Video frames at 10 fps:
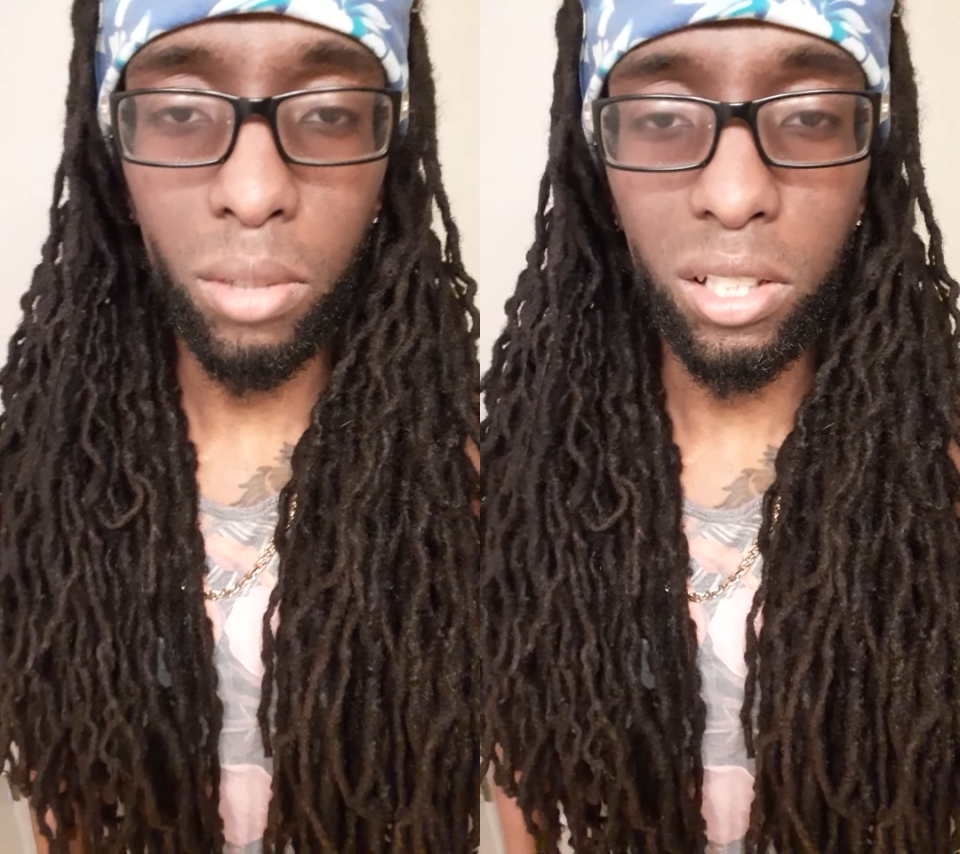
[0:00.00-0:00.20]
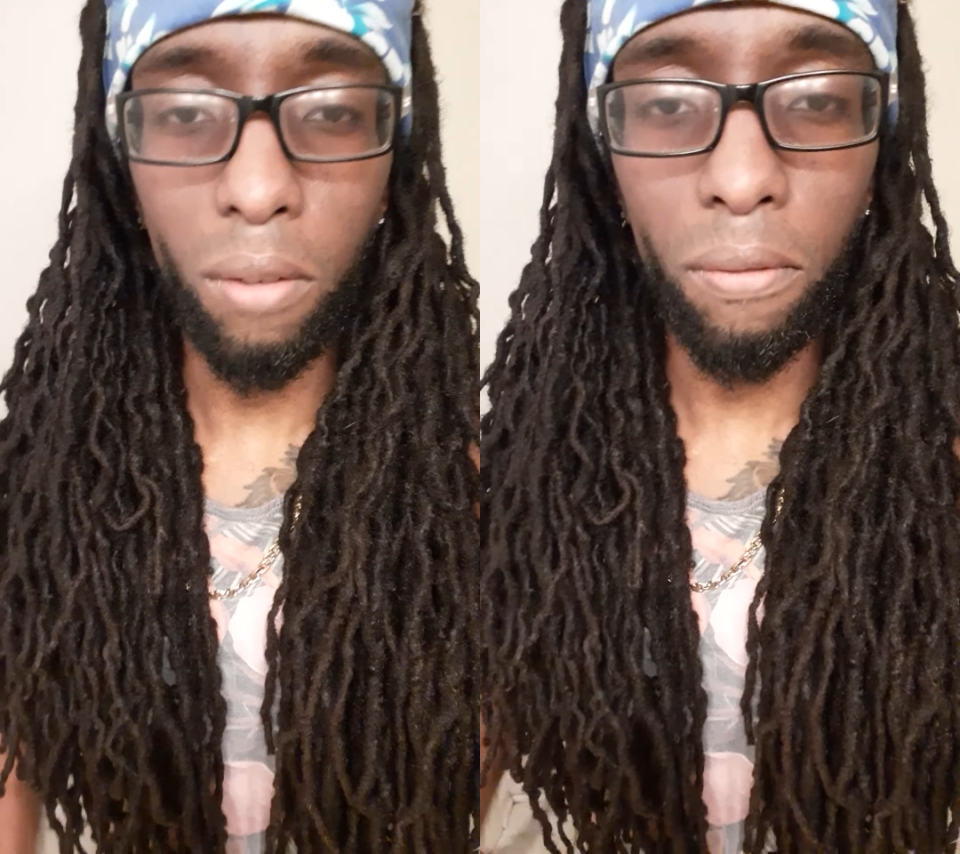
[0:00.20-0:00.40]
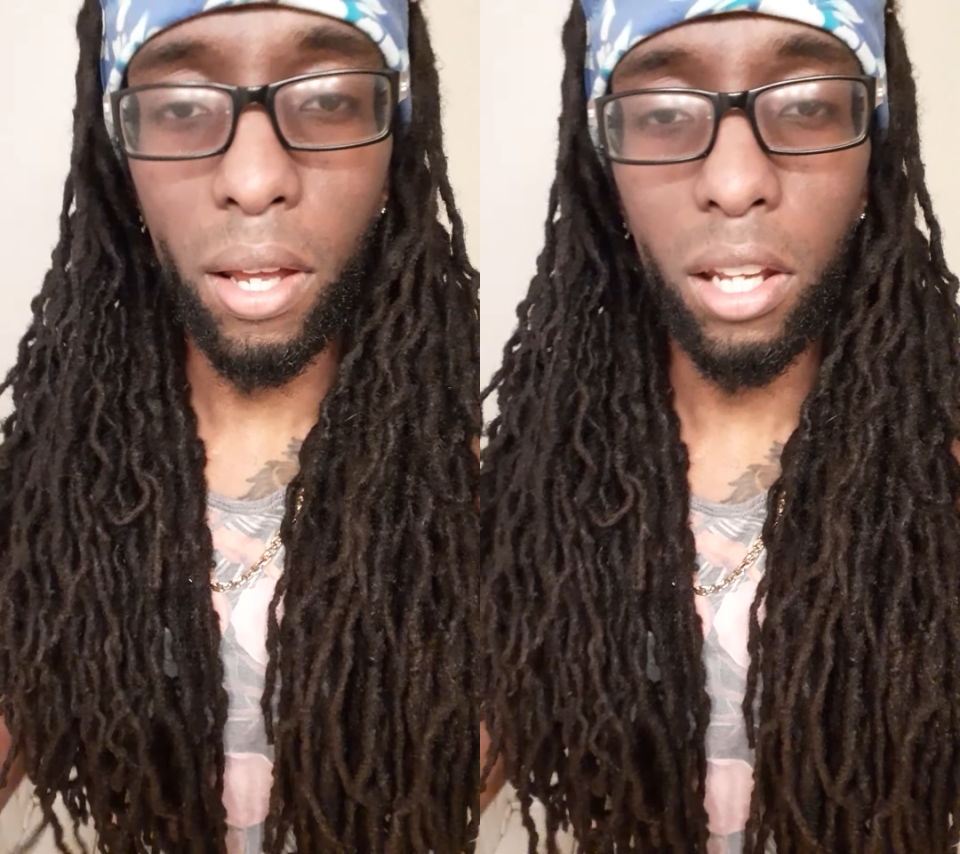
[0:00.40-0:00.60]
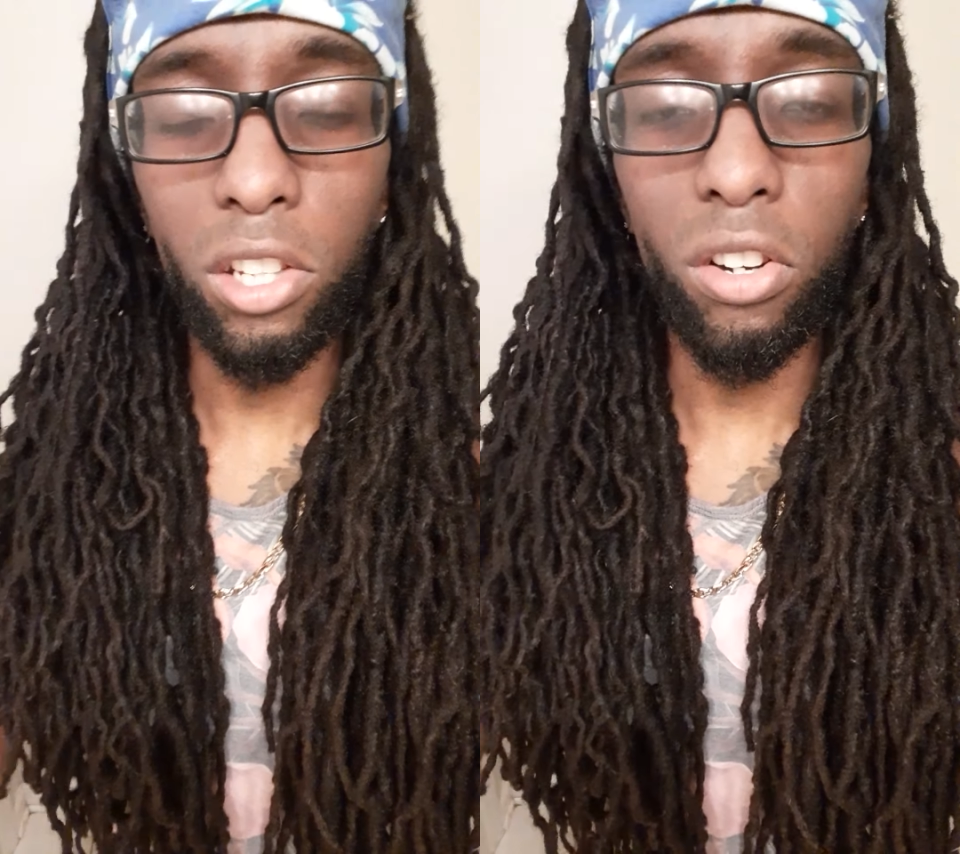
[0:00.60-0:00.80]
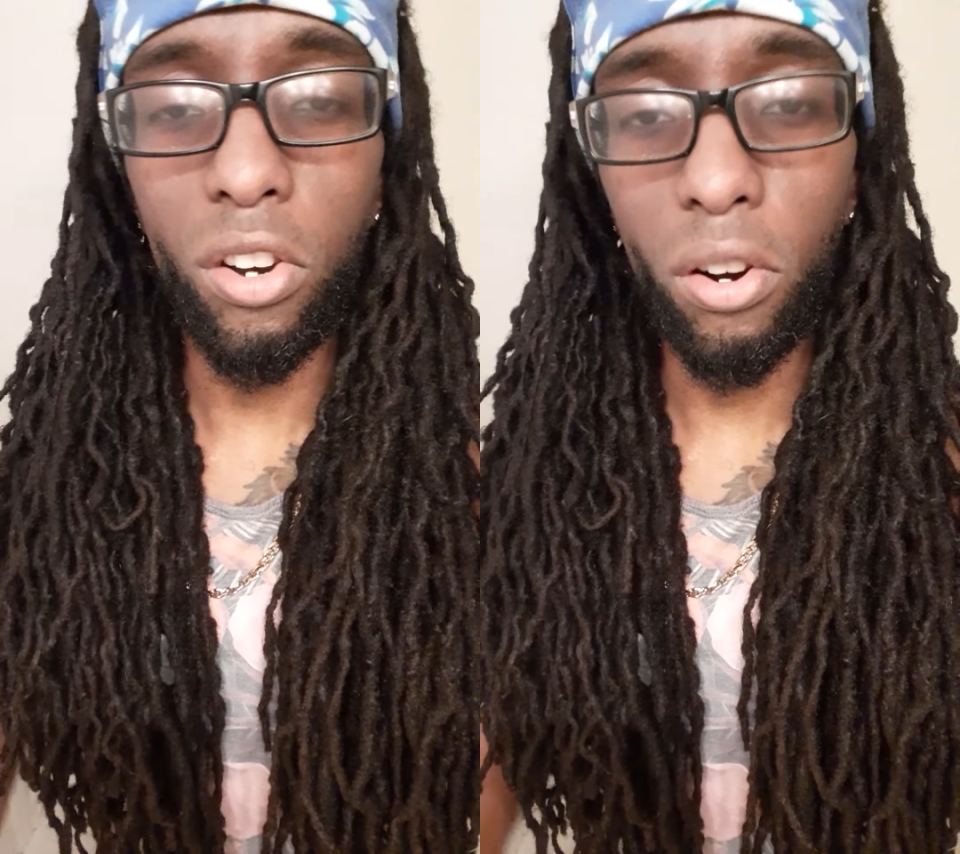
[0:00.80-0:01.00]
It's affecting
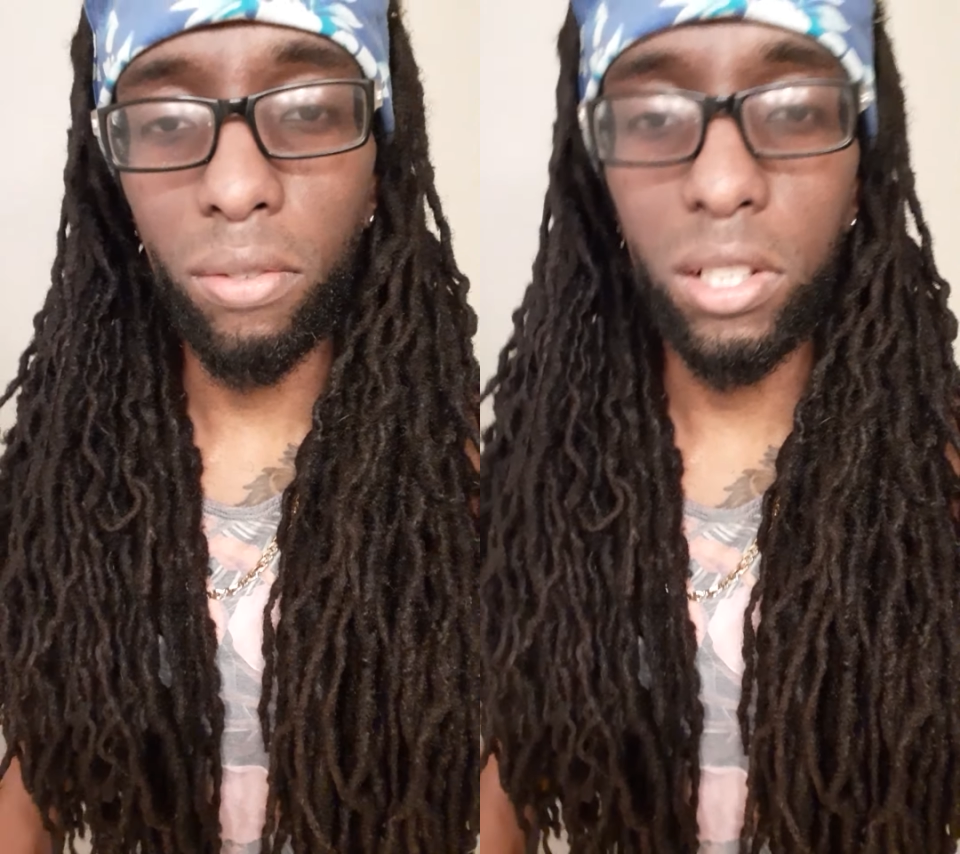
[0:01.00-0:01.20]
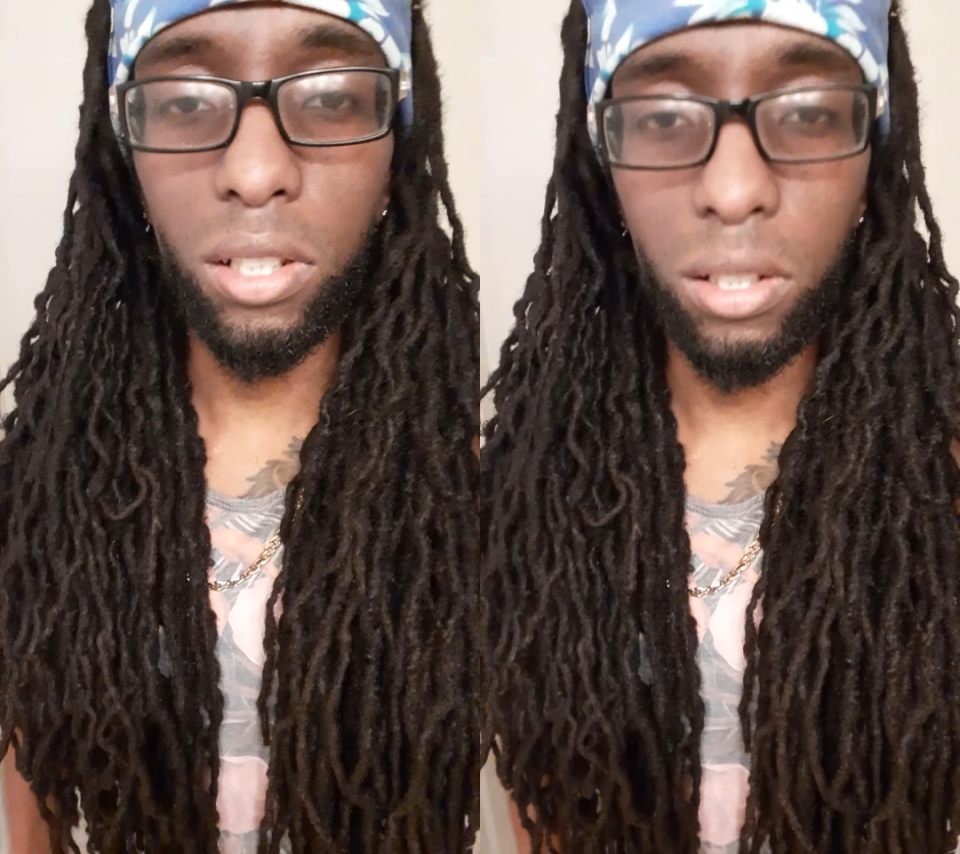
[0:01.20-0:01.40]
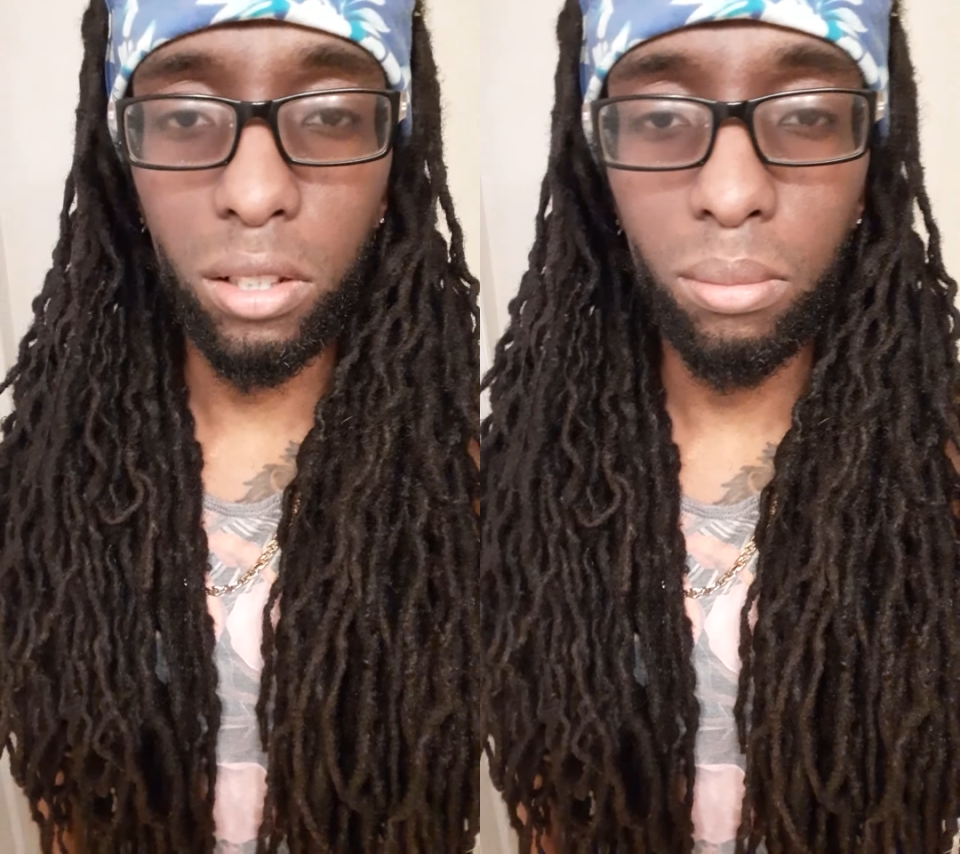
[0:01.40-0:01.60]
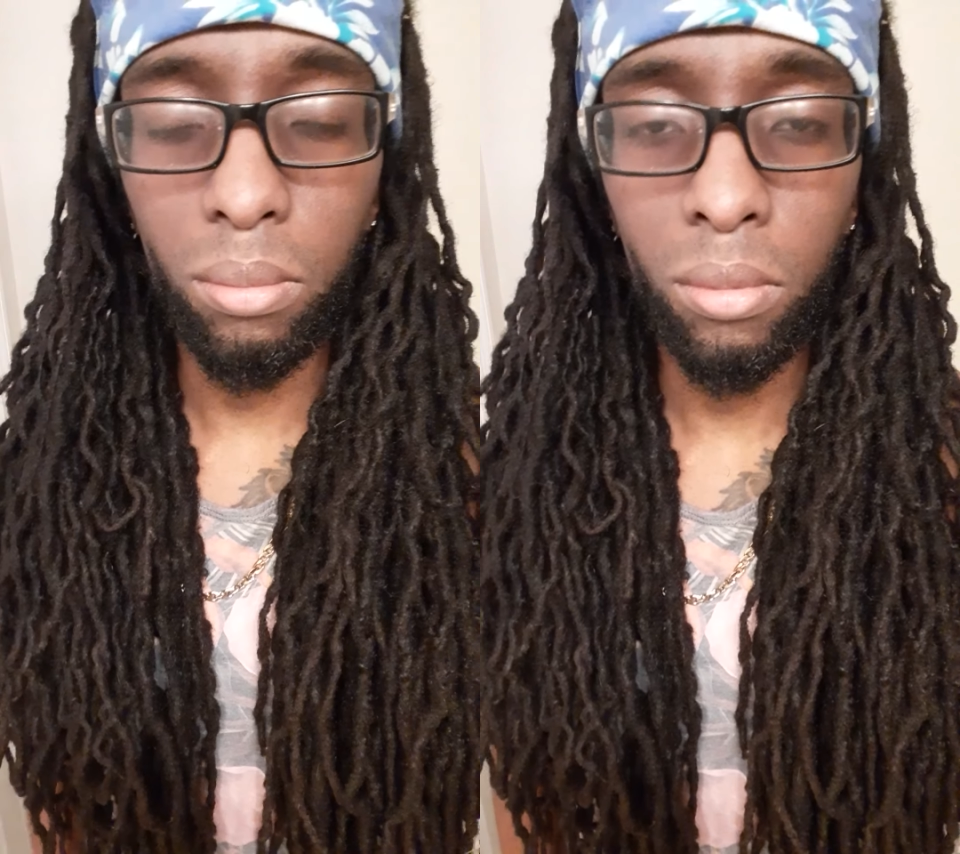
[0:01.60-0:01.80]
your nervous system.